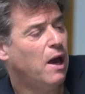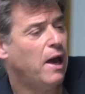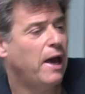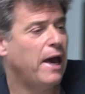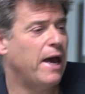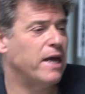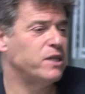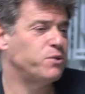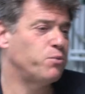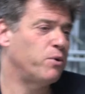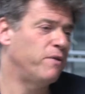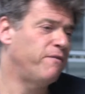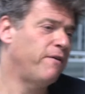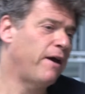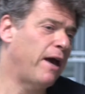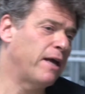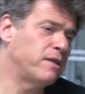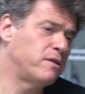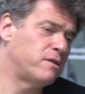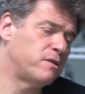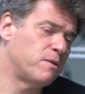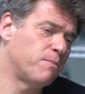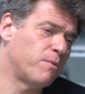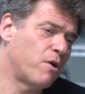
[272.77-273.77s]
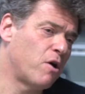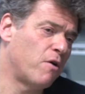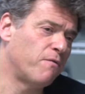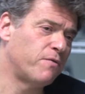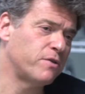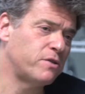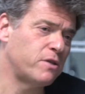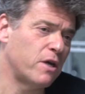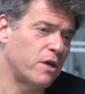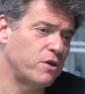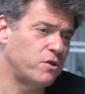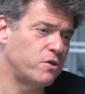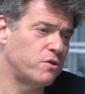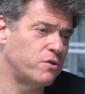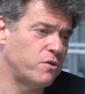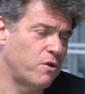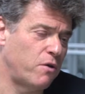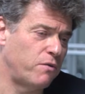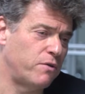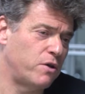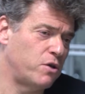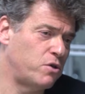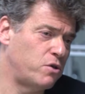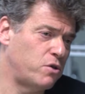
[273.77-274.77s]
Hans, we've had some conversations
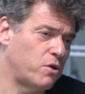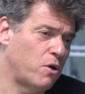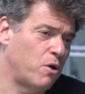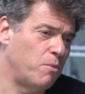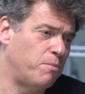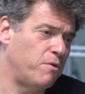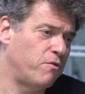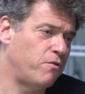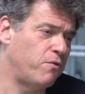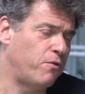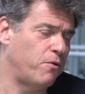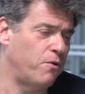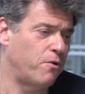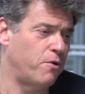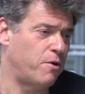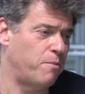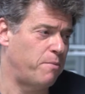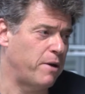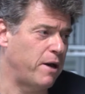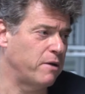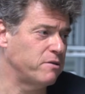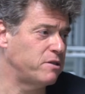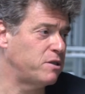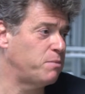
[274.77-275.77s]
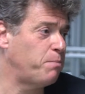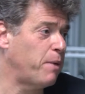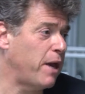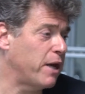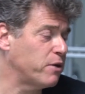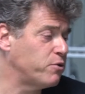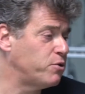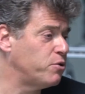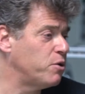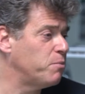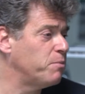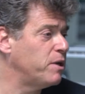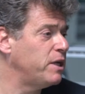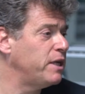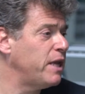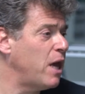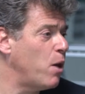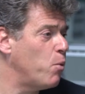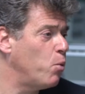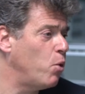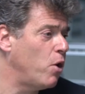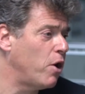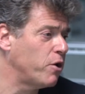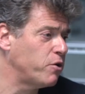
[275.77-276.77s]
on this show before about spectrum and
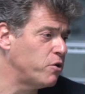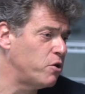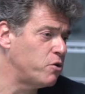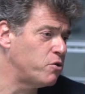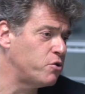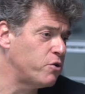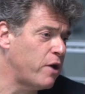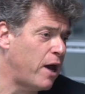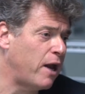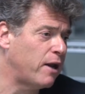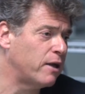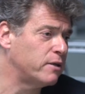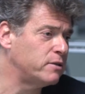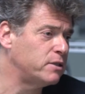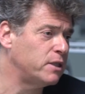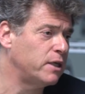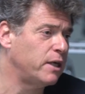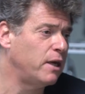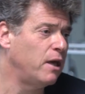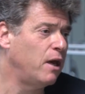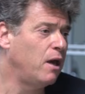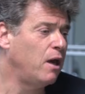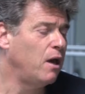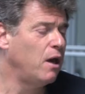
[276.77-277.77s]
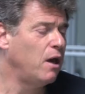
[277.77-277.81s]
network neutrality.